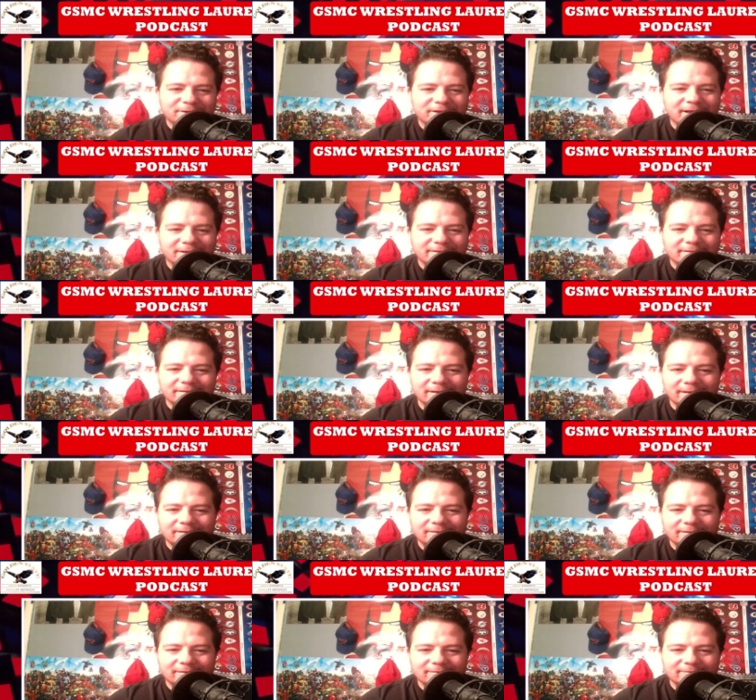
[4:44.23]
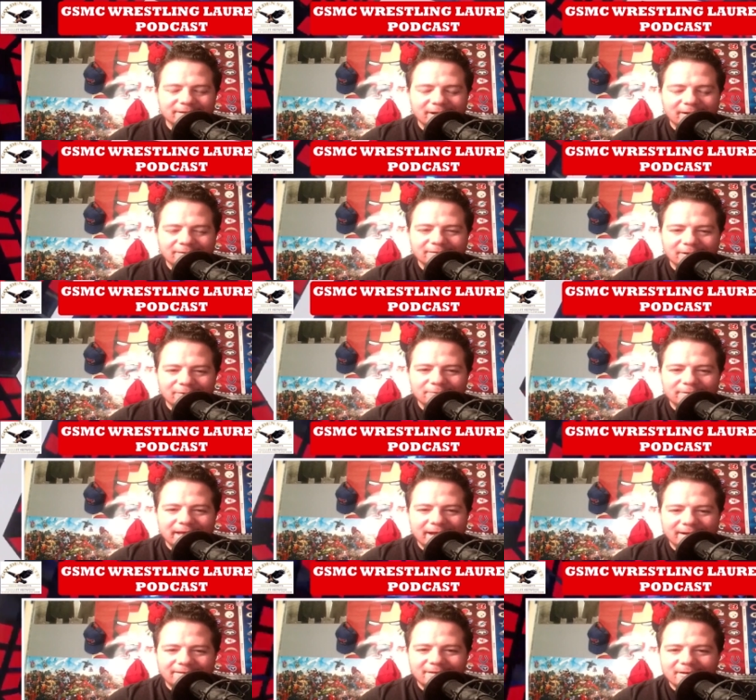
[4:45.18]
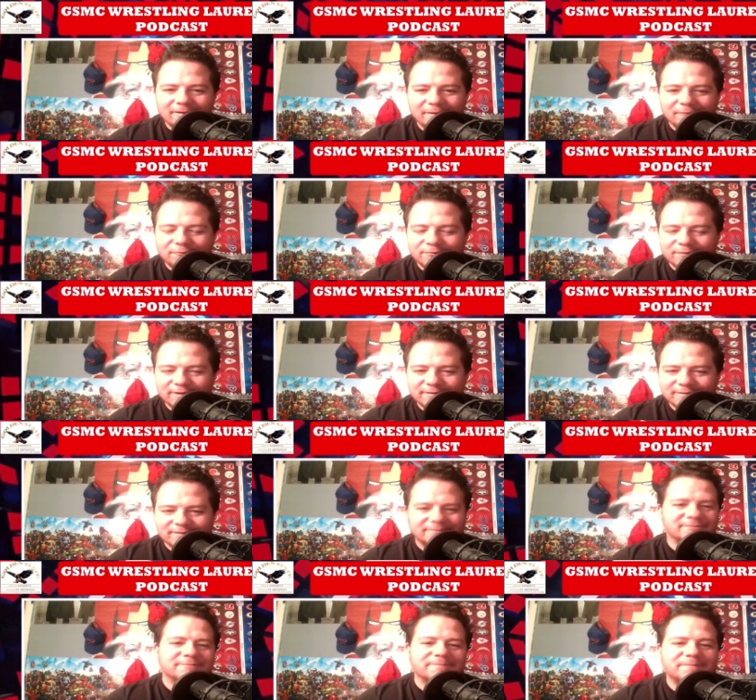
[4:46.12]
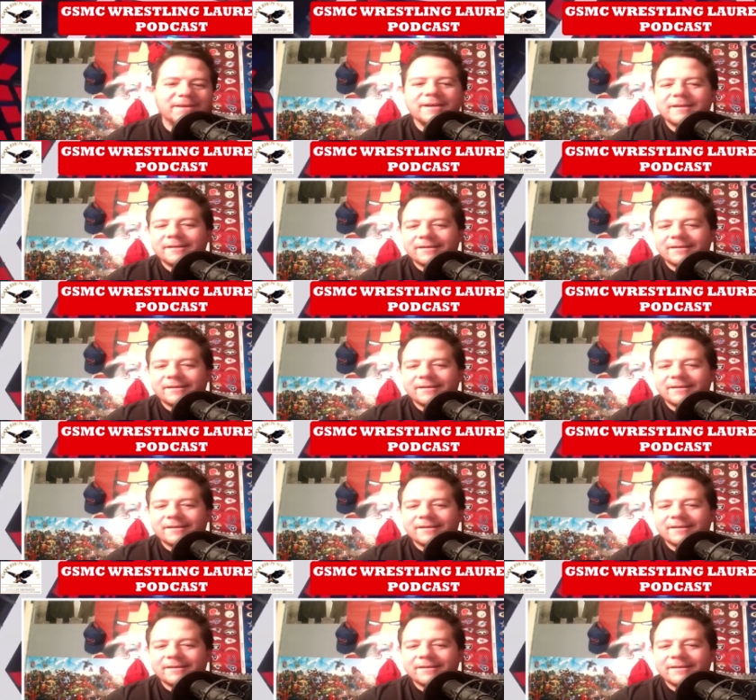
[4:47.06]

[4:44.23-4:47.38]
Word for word: be shy. Just uh, you know, unload that gun of criticism.